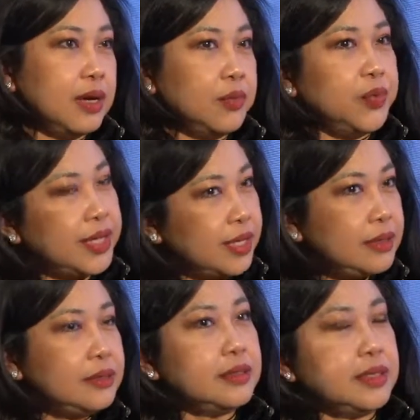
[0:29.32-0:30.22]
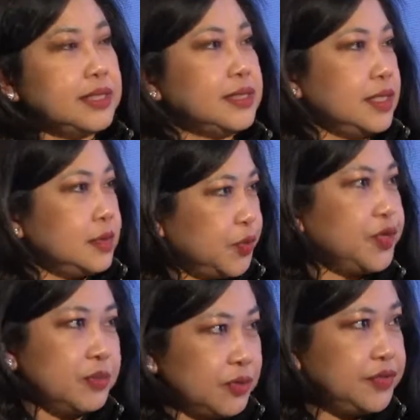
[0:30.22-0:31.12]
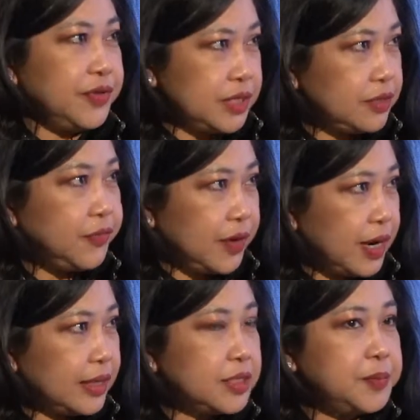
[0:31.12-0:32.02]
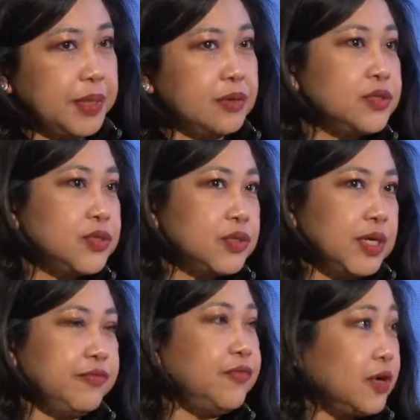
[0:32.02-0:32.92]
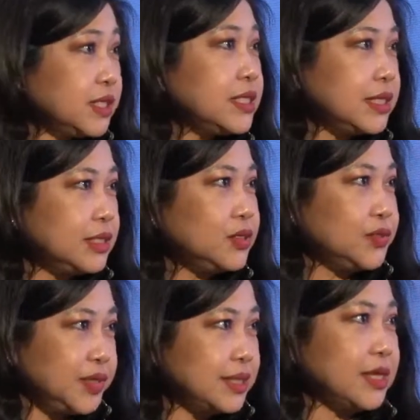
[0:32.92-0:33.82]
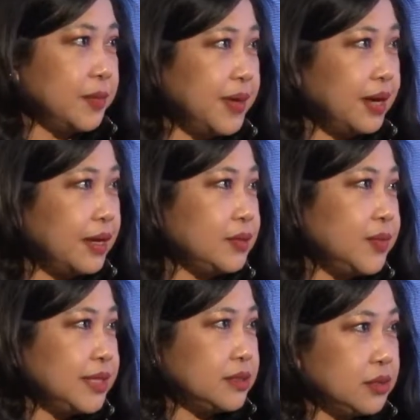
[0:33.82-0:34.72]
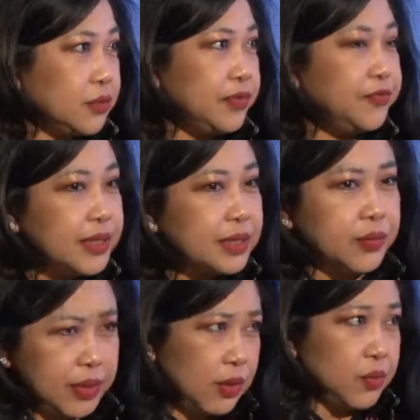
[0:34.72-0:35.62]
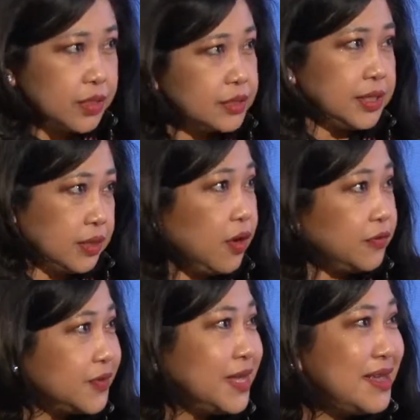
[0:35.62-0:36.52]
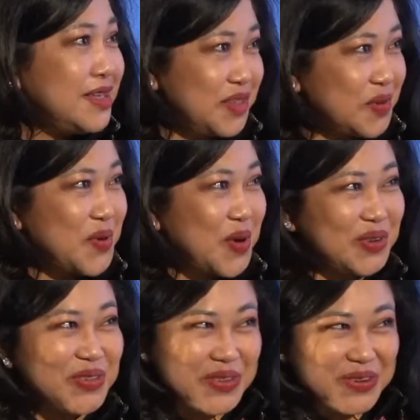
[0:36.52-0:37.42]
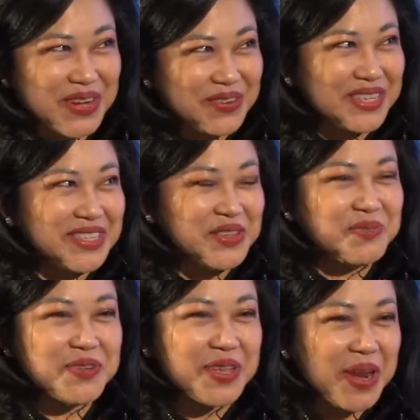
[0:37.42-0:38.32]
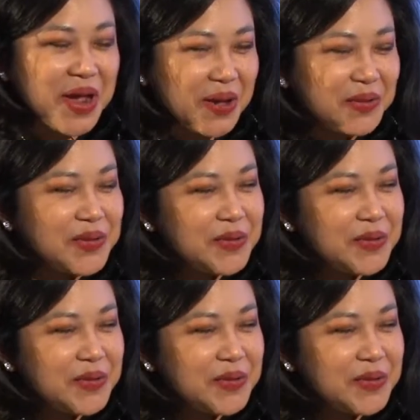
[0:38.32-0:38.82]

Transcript: winning is both a motivation for us, but also it forces us to raise our bar. Otherwise, we feel that we're not worthy of the award. So I wanted to put that out.